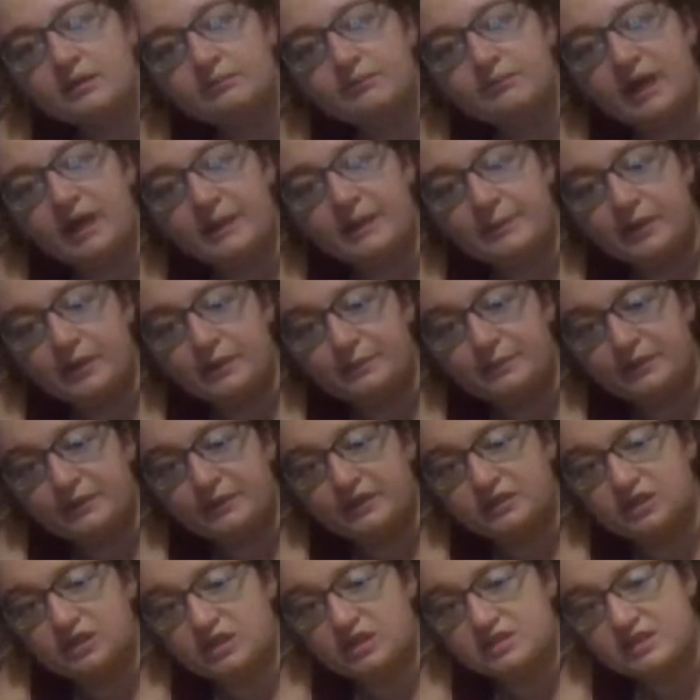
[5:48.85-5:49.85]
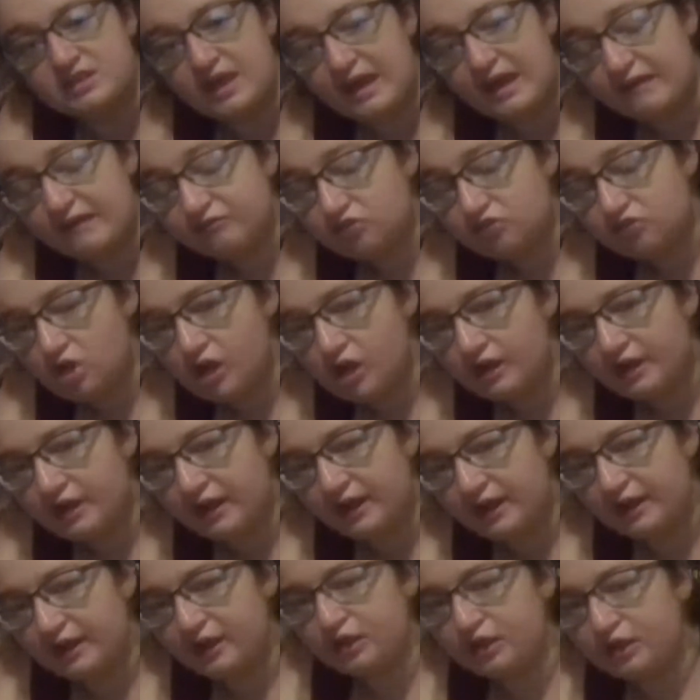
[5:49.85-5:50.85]
My puppy does have long
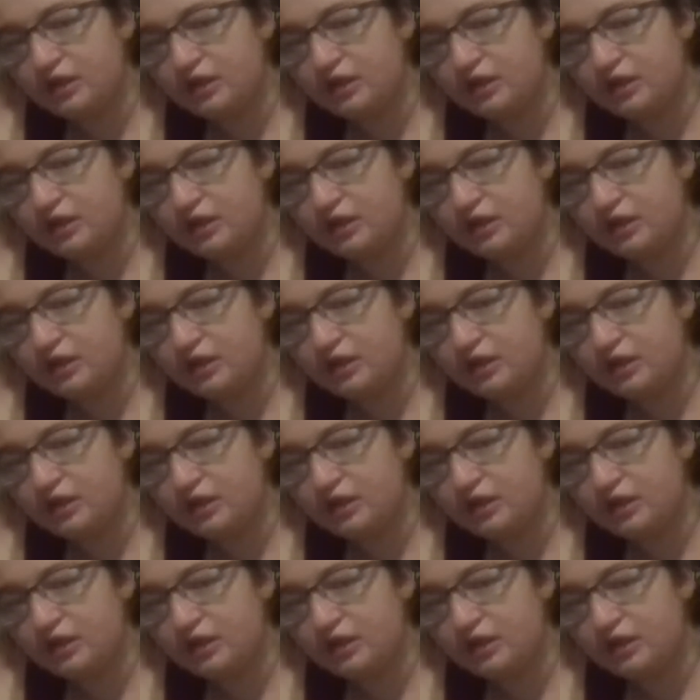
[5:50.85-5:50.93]
hair